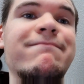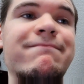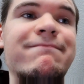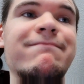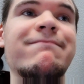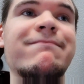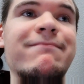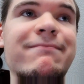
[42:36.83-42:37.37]
Joke.
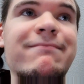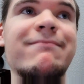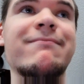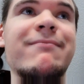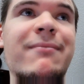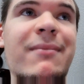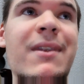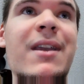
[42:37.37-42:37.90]
So that's what you
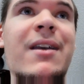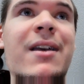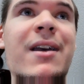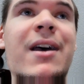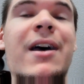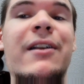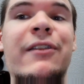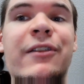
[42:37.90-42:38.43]
chose to
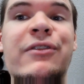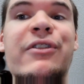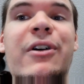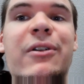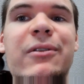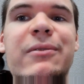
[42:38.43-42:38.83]
waste it on.